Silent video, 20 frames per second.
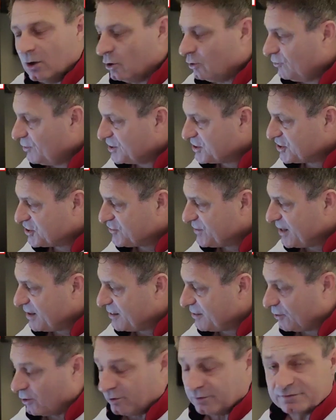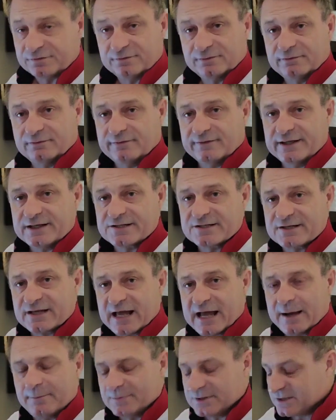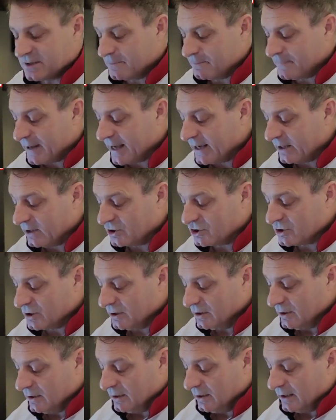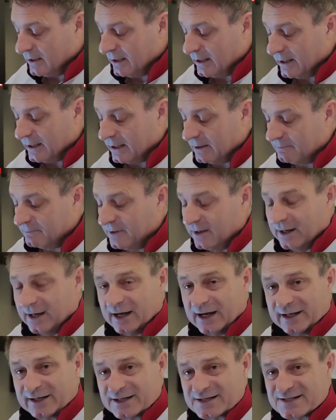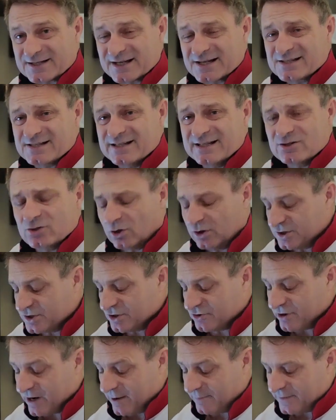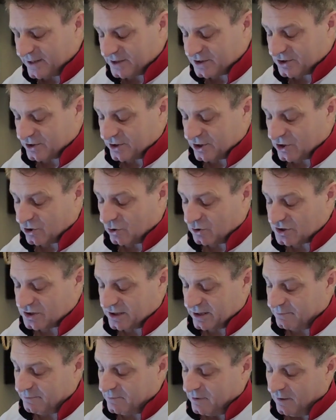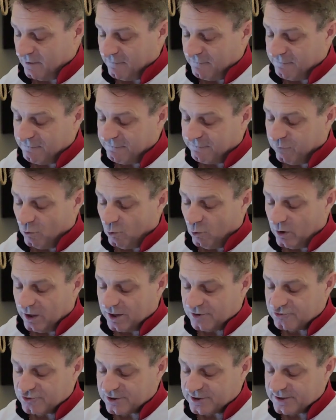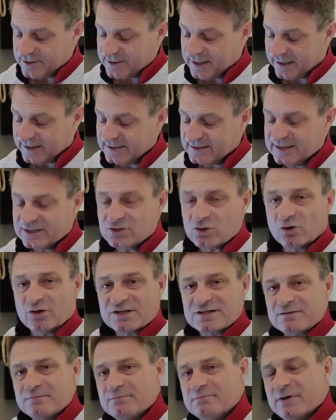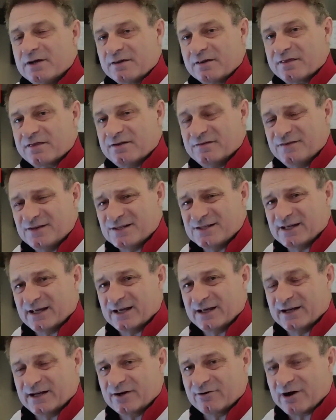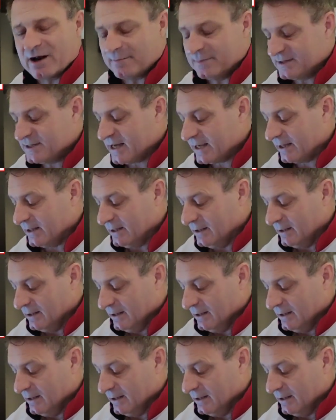on the strength of this Amazon page um, and at $16 a gram, that's going to cost him $490 a month if he's taking a gram a day.